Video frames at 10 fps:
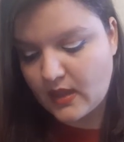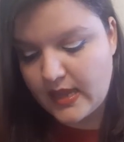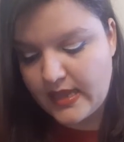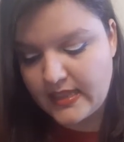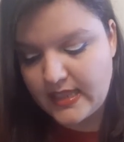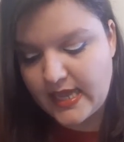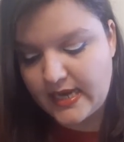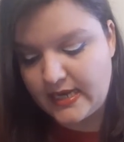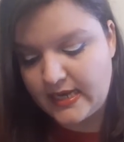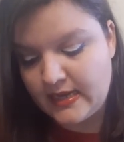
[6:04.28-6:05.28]
and
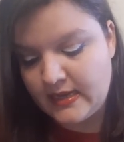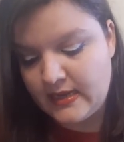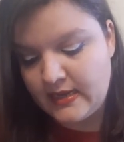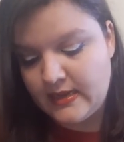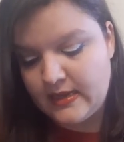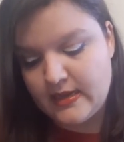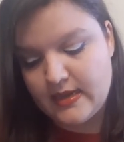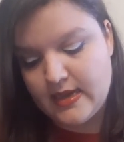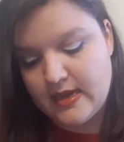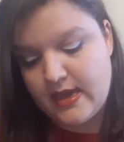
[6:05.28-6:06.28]
then
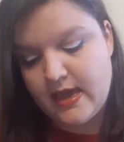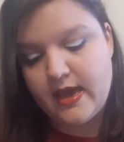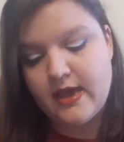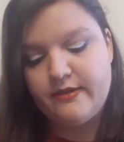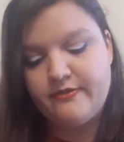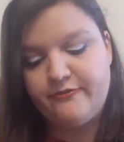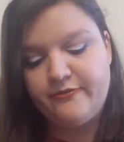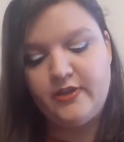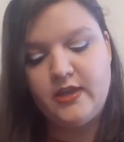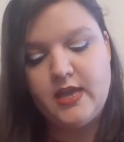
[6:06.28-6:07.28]
I have
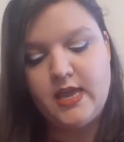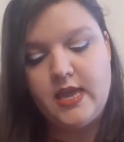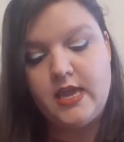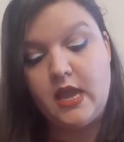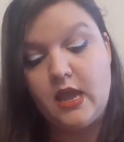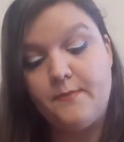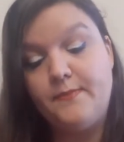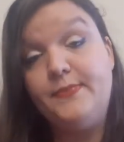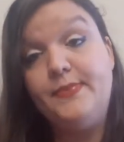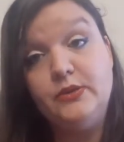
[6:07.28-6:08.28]
a
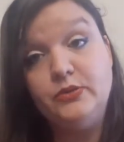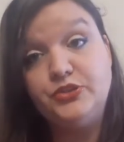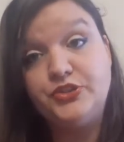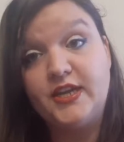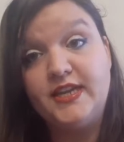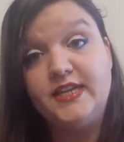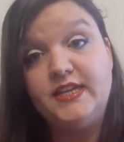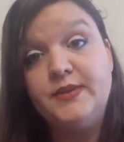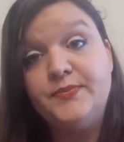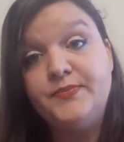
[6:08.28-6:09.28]
blue shade.